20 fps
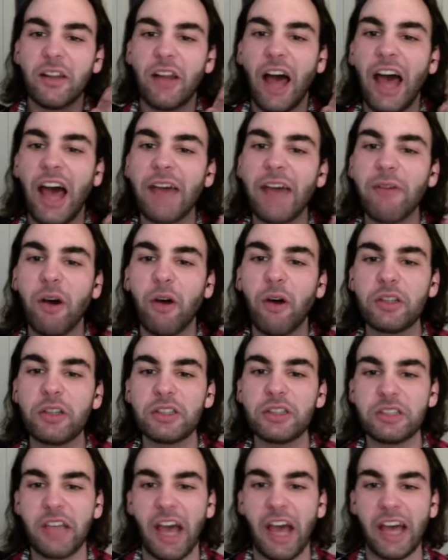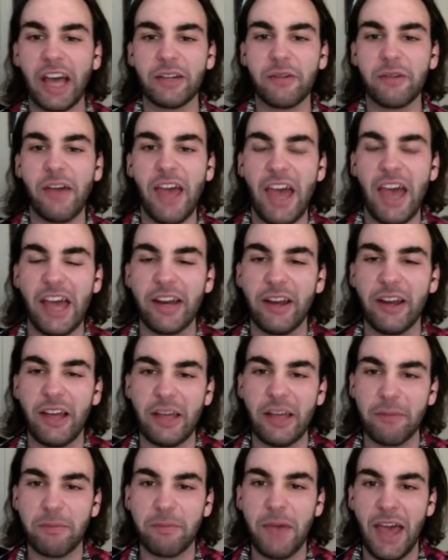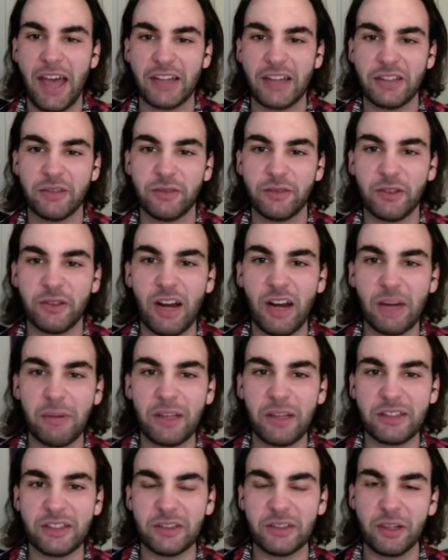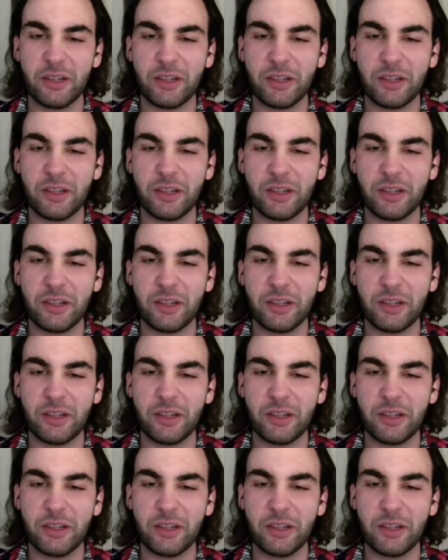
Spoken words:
I've always kind of had a passion for crockpots in the way